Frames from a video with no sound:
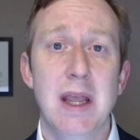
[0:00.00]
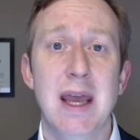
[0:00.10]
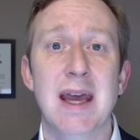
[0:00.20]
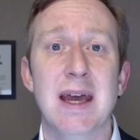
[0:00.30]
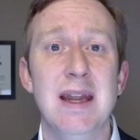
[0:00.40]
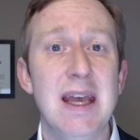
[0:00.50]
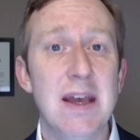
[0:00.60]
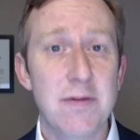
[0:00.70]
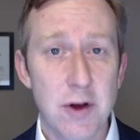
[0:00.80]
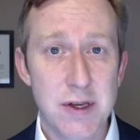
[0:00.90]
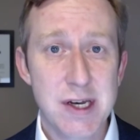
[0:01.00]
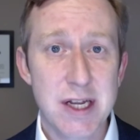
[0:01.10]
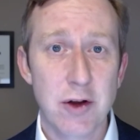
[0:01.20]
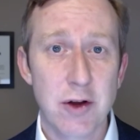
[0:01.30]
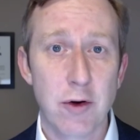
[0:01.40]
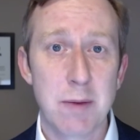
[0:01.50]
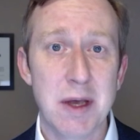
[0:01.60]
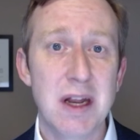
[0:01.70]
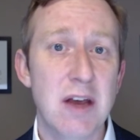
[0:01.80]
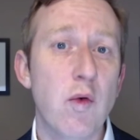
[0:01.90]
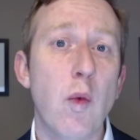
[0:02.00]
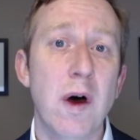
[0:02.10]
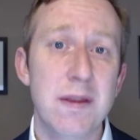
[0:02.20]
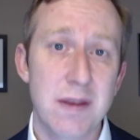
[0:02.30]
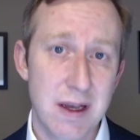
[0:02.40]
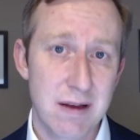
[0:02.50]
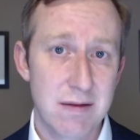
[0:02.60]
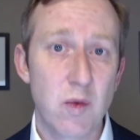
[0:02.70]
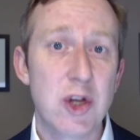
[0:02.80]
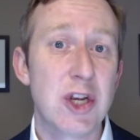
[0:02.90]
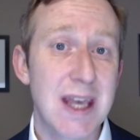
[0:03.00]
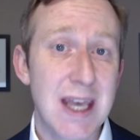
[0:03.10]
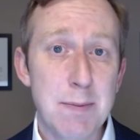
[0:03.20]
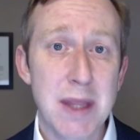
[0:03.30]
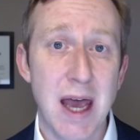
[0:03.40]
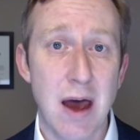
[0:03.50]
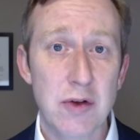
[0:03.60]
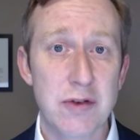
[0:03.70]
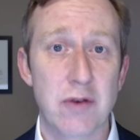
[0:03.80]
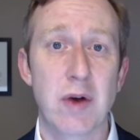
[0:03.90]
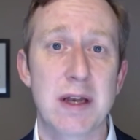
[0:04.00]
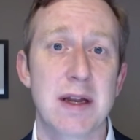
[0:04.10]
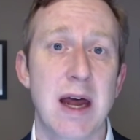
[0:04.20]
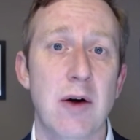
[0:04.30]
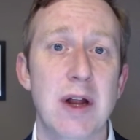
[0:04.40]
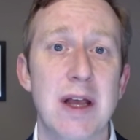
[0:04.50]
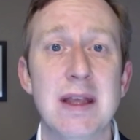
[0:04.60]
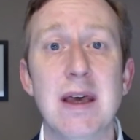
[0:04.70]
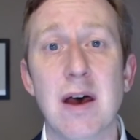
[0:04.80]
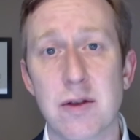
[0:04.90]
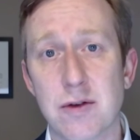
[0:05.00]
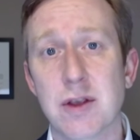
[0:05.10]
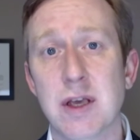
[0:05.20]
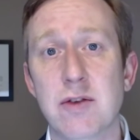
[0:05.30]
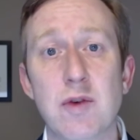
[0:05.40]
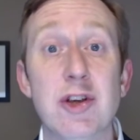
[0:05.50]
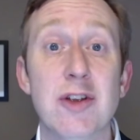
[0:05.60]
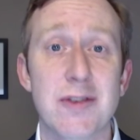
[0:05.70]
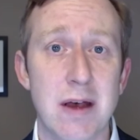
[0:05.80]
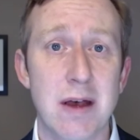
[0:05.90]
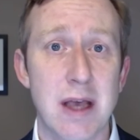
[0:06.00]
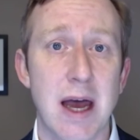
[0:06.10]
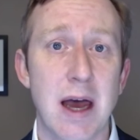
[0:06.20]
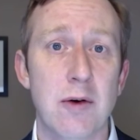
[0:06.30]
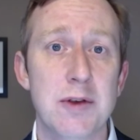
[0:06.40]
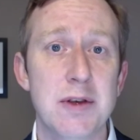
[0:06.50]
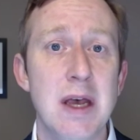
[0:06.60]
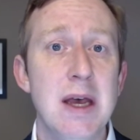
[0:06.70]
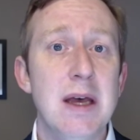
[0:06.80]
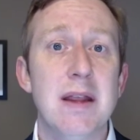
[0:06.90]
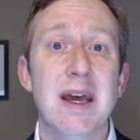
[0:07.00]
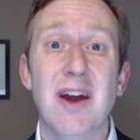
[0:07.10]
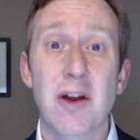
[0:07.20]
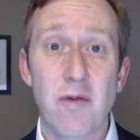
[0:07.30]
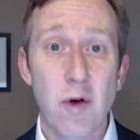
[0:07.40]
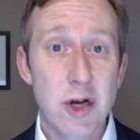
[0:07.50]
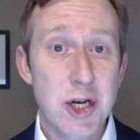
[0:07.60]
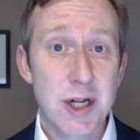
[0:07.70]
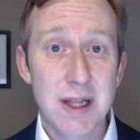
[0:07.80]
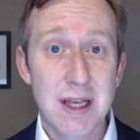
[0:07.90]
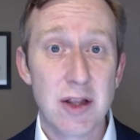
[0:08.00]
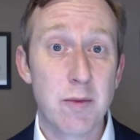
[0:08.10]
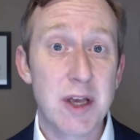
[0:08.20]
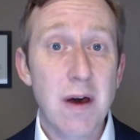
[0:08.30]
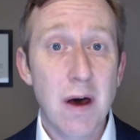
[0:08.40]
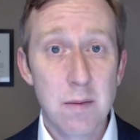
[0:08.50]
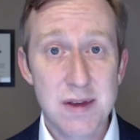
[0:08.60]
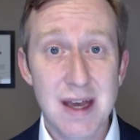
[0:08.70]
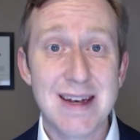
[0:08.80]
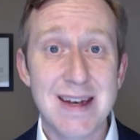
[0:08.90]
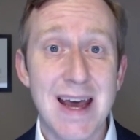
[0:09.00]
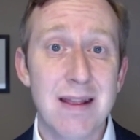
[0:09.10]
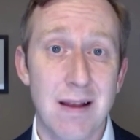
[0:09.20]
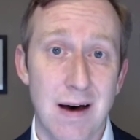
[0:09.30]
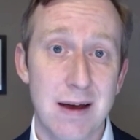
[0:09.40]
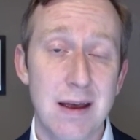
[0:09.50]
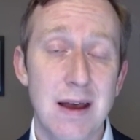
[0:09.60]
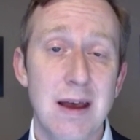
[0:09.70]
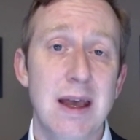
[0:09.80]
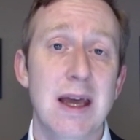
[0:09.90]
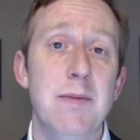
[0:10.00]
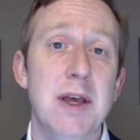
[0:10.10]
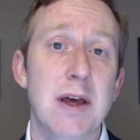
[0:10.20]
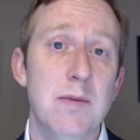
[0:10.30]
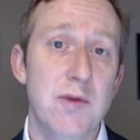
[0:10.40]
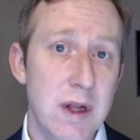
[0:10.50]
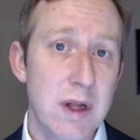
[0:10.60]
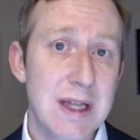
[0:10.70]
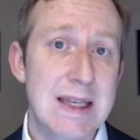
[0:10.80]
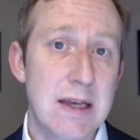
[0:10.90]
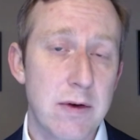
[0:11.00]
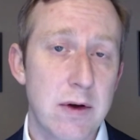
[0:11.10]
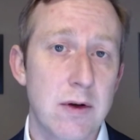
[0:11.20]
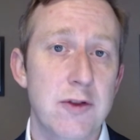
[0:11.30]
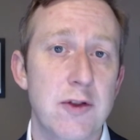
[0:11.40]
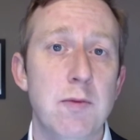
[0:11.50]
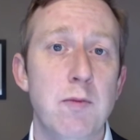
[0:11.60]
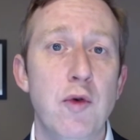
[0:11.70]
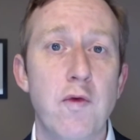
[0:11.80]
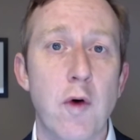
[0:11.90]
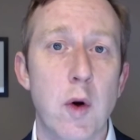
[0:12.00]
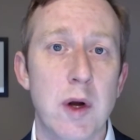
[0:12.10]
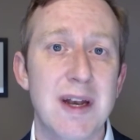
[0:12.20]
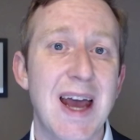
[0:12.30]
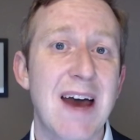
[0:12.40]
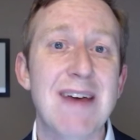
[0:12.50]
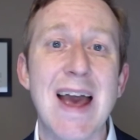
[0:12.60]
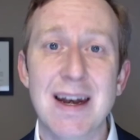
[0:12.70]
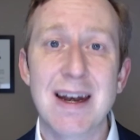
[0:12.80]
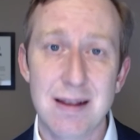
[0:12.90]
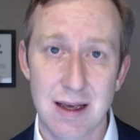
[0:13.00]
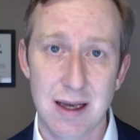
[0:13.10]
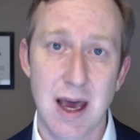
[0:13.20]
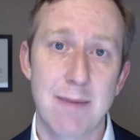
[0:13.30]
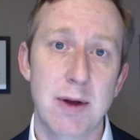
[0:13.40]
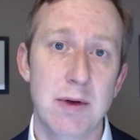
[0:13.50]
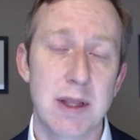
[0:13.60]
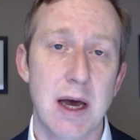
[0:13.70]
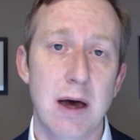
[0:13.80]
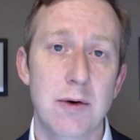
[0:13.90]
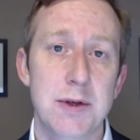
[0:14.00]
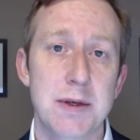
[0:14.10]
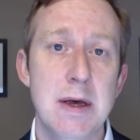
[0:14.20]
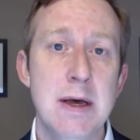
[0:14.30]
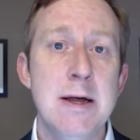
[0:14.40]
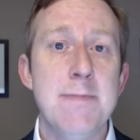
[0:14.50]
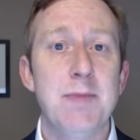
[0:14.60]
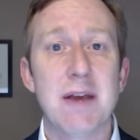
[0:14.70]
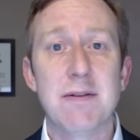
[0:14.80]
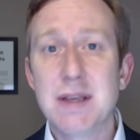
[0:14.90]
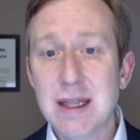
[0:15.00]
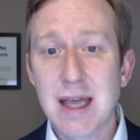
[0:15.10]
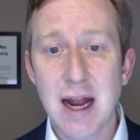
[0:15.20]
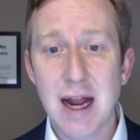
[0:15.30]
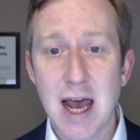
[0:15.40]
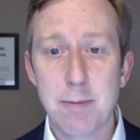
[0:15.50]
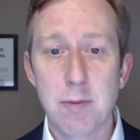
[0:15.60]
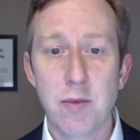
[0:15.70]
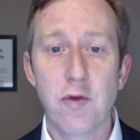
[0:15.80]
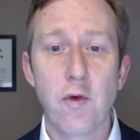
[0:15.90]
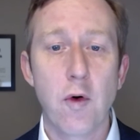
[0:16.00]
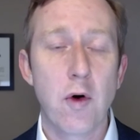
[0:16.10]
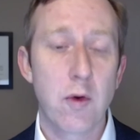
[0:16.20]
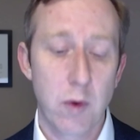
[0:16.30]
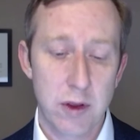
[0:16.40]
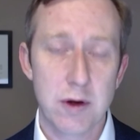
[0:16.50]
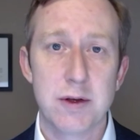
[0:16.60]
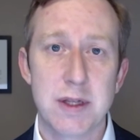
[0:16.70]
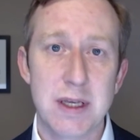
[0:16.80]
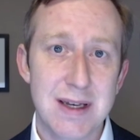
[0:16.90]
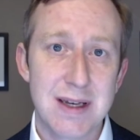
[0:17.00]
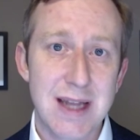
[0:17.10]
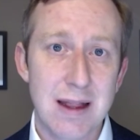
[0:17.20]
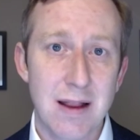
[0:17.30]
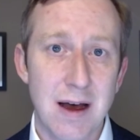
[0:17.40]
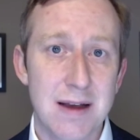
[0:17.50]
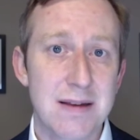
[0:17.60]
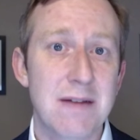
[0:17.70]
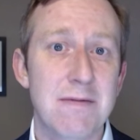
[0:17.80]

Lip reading: And if there's a disagreement, if one thinks we should keep the house and rent it out and the other thinks we should sell the house, then unfortunately there becomes a deadlock, and it becomes really difficult to move forward and have anything happen with the house. And I've seen that happen before, where there's these deadlocks.